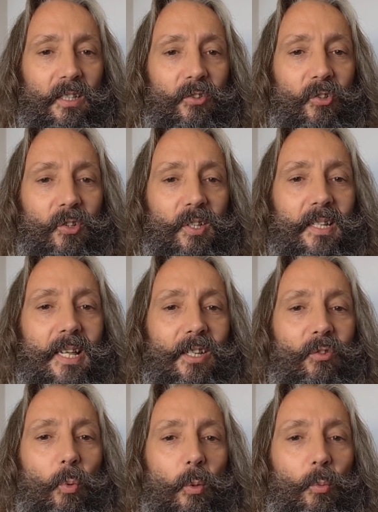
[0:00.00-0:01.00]
So the
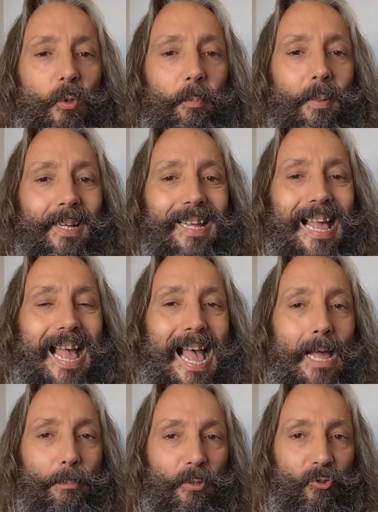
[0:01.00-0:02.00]
next one would be
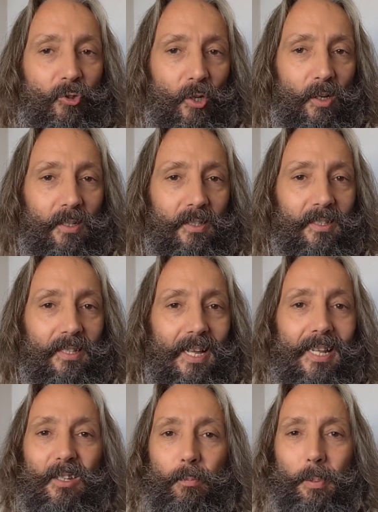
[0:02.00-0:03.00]
aperture.
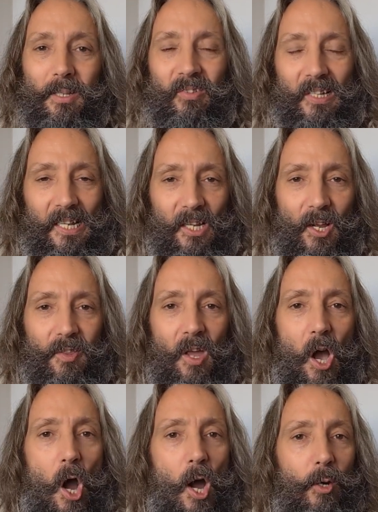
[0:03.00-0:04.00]
And that's basically like
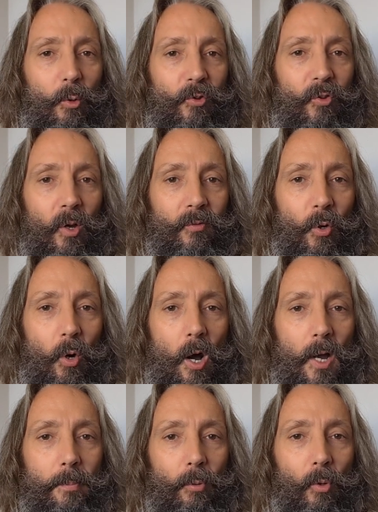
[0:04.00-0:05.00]
the iris of your
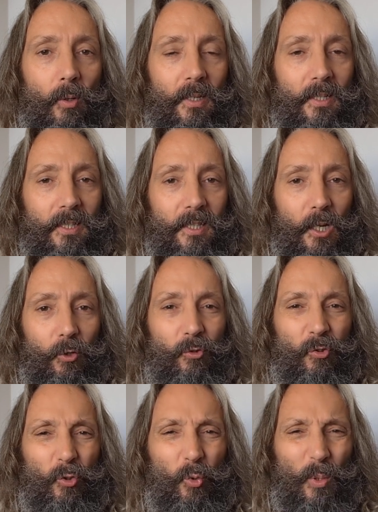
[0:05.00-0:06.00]
eyeball. You know,
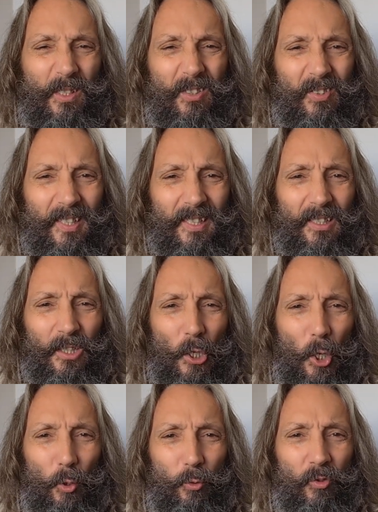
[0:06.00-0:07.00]
squinting and
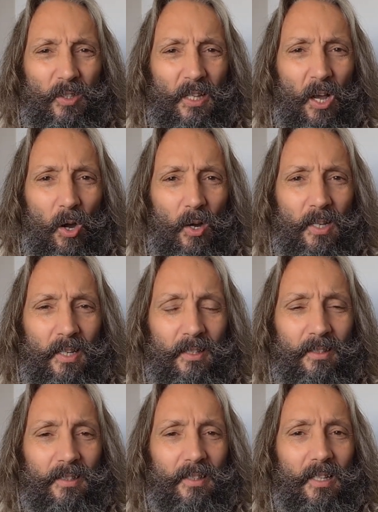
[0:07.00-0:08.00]
closing that
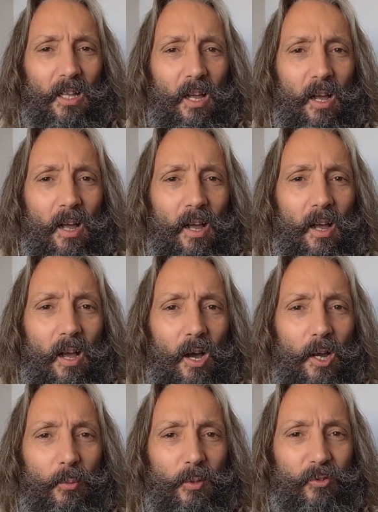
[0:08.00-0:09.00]

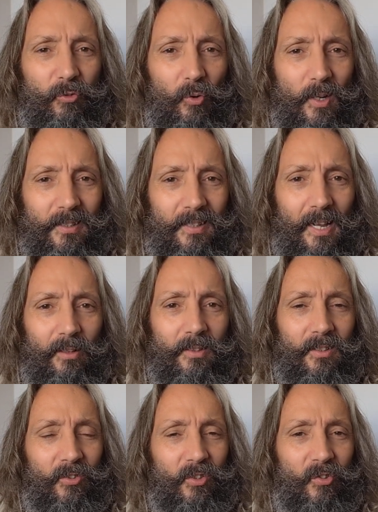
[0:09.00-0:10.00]
iris right
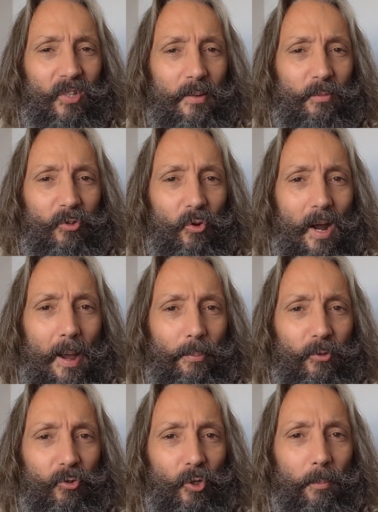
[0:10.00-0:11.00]
down is the same as your
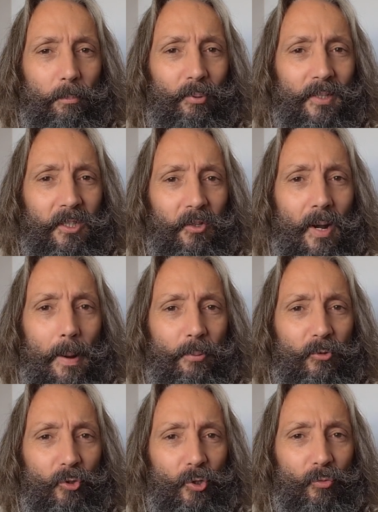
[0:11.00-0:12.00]
aperture, bringing your
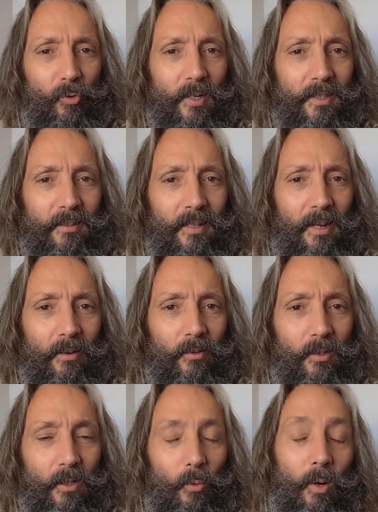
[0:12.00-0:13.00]
aperture right down.
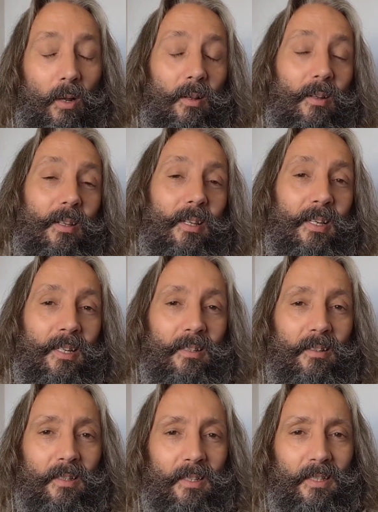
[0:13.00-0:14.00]
Well,
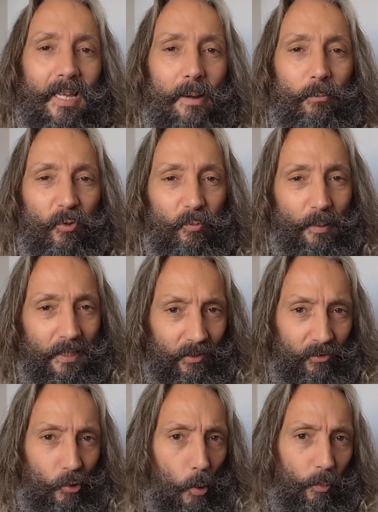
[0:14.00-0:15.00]
in camera speak, it's the